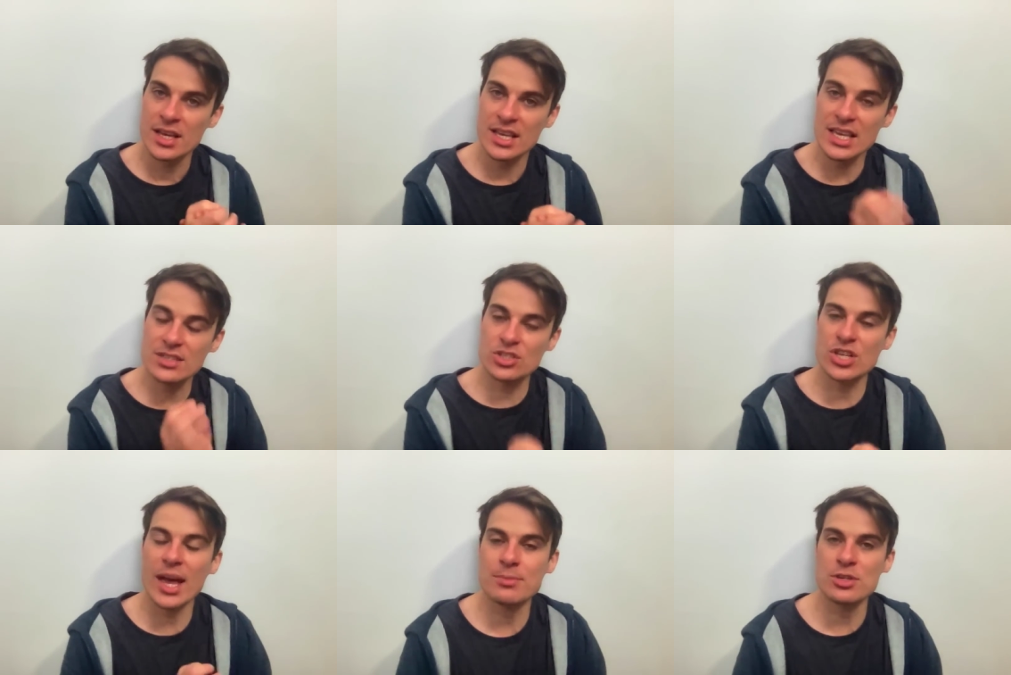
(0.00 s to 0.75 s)
Here's
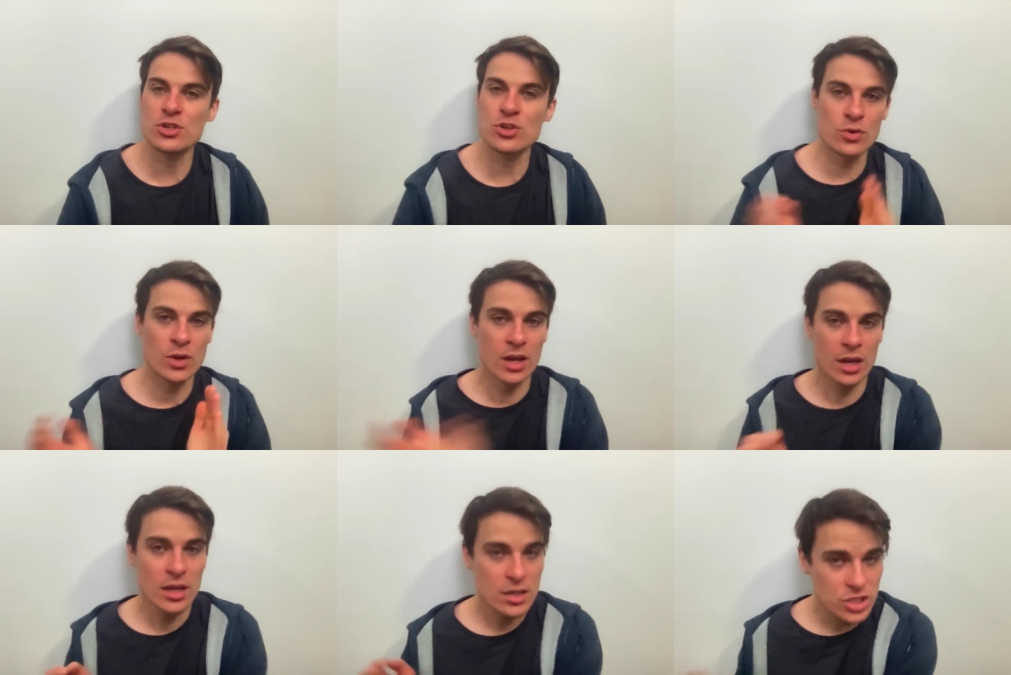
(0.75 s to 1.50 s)
chapter two,
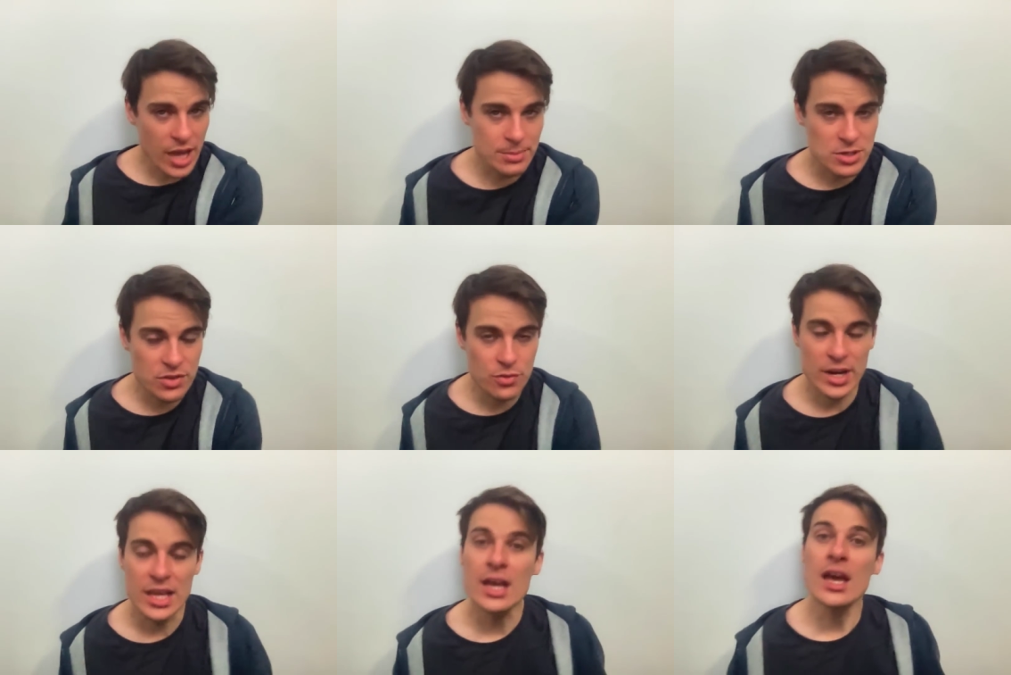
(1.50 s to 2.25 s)
chapter
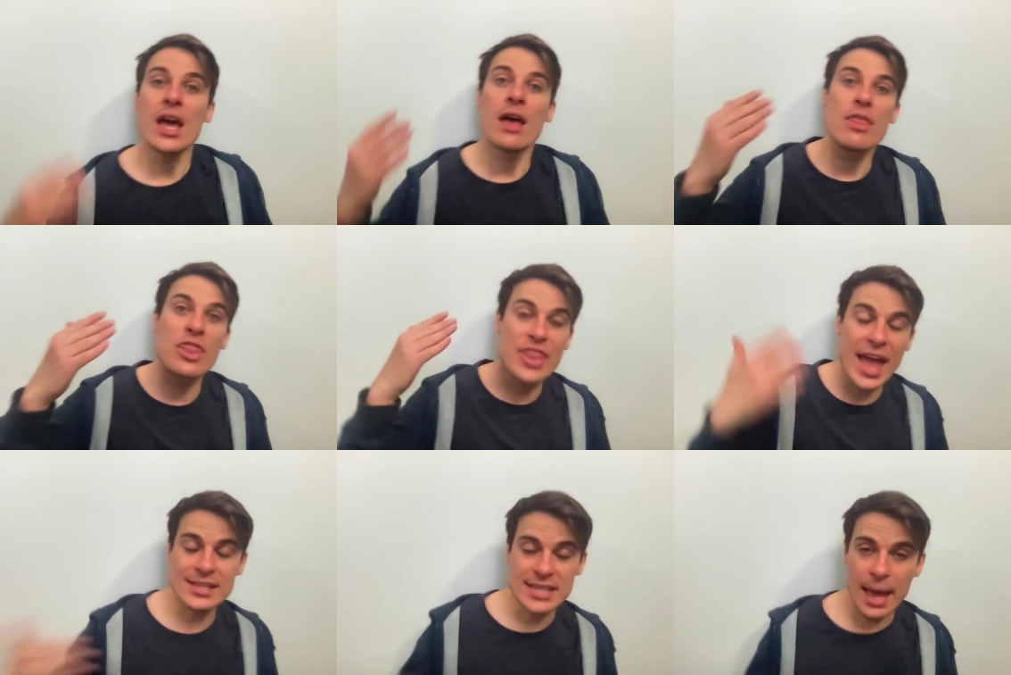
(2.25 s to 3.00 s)
three.
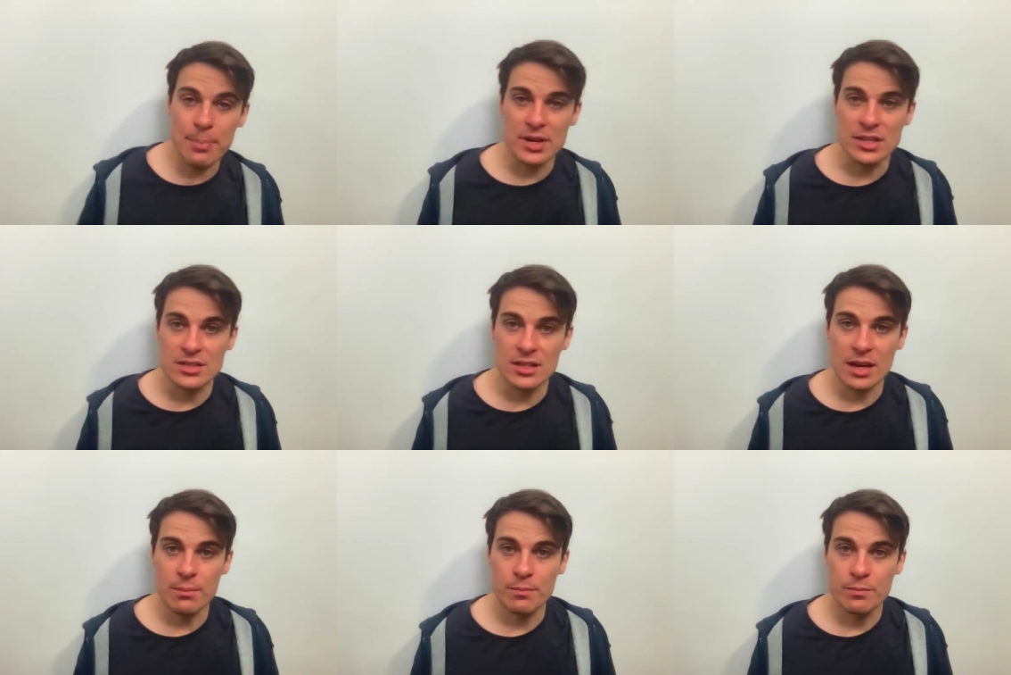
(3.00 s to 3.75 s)
That's happening to
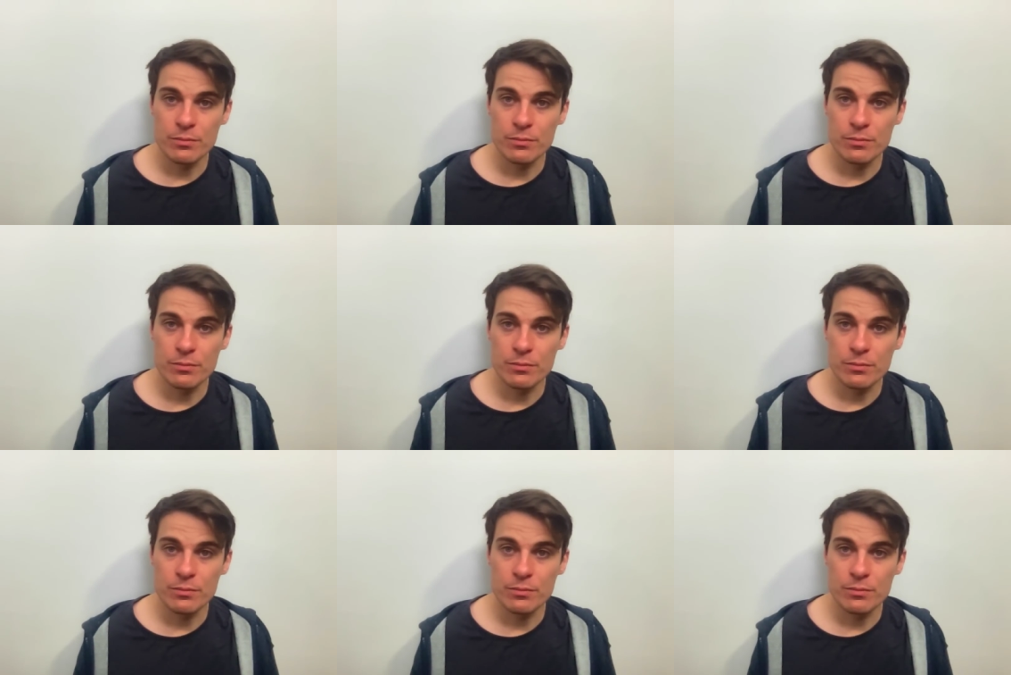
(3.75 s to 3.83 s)
them.